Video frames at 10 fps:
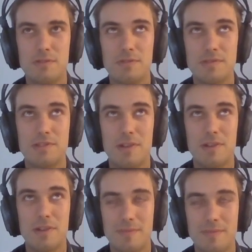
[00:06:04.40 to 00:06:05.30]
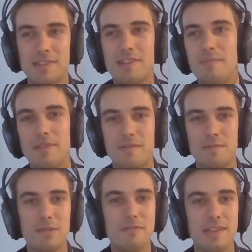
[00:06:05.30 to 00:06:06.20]
stopping the company from
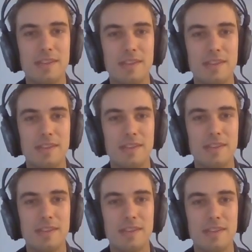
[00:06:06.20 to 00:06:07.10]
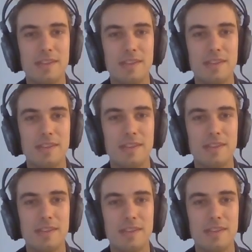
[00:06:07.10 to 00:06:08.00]
losing money, I guess, in infrastructure
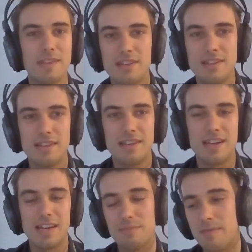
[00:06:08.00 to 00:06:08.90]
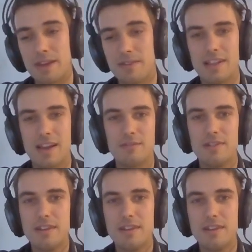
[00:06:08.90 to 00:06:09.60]
by being reliable.